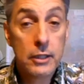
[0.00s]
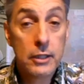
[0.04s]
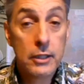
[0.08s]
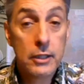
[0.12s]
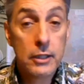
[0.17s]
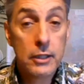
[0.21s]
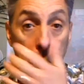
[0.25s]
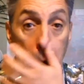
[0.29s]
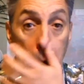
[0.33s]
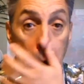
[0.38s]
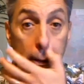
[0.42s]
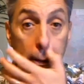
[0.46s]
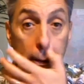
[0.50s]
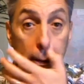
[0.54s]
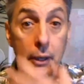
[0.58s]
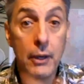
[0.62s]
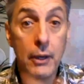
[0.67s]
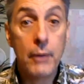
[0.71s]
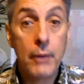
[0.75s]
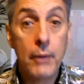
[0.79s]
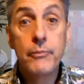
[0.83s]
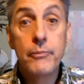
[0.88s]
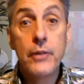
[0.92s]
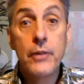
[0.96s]
about,
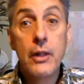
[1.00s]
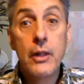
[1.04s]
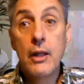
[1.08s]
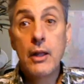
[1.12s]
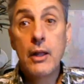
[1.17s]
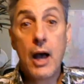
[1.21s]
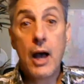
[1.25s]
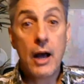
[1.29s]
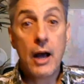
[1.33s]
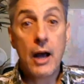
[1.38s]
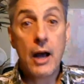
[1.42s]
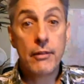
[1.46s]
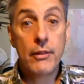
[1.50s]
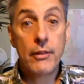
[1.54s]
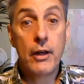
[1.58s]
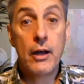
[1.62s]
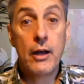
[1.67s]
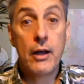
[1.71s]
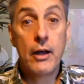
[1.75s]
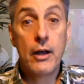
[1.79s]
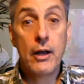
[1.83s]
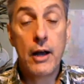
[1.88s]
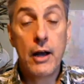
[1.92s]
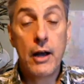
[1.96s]
out
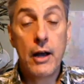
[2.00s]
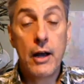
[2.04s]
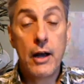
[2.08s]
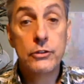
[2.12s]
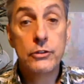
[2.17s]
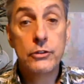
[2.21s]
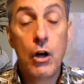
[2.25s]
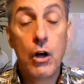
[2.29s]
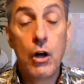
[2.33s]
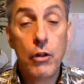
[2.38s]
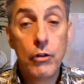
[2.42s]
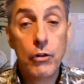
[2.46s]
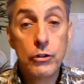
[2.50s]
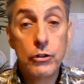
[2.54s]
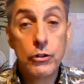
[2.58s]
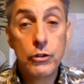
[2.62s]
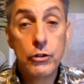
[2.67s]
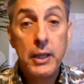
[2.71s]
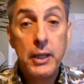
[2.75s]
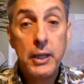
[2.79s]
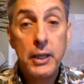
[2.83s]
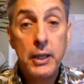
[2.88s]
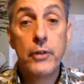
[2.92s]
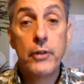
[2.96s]
of all those
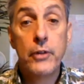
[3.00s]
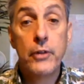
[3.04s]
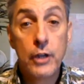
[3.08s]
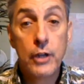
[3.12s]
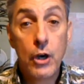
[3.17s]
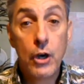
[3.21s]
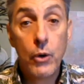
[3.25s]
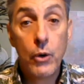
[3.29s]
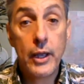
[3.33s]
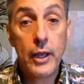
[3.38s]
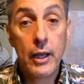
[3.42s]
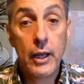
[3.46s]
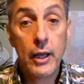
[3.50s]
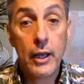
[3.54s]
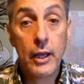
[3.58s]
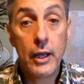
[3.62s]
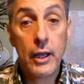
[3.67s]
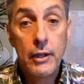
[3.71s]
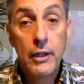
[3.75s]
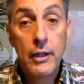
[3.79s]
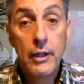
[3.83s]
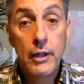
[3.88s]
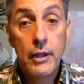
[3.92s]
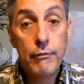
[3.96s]
people that go in,
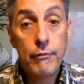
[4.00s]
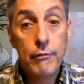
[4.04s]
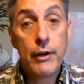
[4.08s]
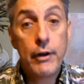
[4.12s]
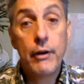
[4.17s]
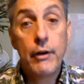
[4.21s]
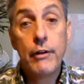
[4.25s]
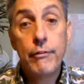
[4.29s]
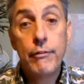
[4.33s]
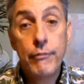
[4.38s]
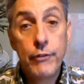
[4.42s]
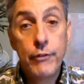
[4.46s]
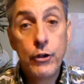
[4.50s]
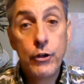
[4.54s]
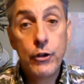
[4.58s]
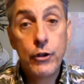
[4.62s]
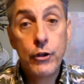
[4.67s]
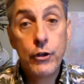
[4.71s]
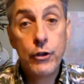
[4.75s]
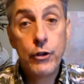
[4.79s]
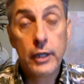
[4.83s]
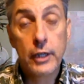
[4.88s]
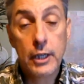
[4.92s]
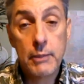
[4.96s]
very few are
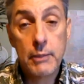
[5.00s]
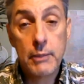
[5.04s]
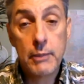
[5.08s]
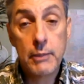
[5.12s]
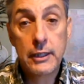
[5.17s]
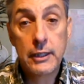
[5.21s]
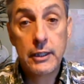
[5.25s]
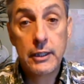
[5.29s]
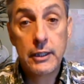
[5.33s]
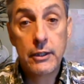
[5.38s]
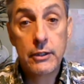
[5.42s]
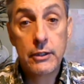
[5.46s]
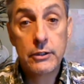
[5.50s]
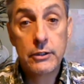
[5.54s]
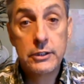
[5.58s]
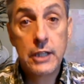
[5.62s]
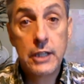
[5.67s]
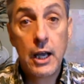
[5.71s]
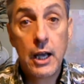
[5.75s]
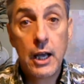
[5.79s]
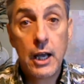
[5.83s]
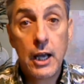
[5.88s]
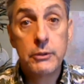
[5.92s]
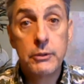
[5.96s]
going to come out the other
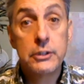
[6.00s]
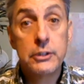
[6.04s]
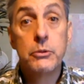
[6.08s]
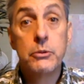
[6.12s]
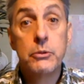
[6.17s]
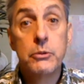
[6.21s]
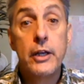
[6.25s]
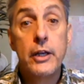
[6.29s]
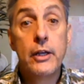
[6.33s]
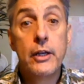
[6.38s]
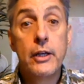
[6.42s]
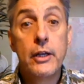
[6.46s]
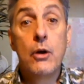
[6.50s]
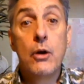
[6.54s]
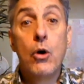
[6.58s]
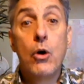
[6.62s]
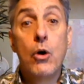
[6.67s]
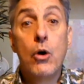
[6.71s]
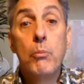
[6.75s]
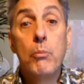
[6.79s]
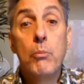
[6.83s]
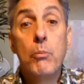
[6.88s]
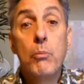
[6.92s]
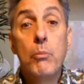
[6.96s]
side, which is why you got
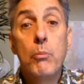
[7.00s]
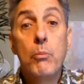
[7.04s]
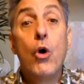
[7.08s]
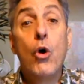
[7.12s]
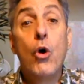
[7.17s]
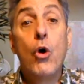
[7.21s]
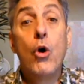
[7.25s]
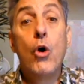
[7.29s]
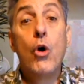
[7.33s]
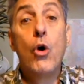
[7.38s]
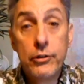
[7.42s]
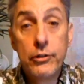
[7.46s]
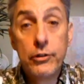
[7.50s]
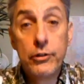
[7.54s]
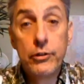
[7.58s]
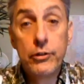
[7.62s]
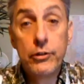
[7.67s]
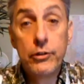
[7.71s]
to put a whole bunch in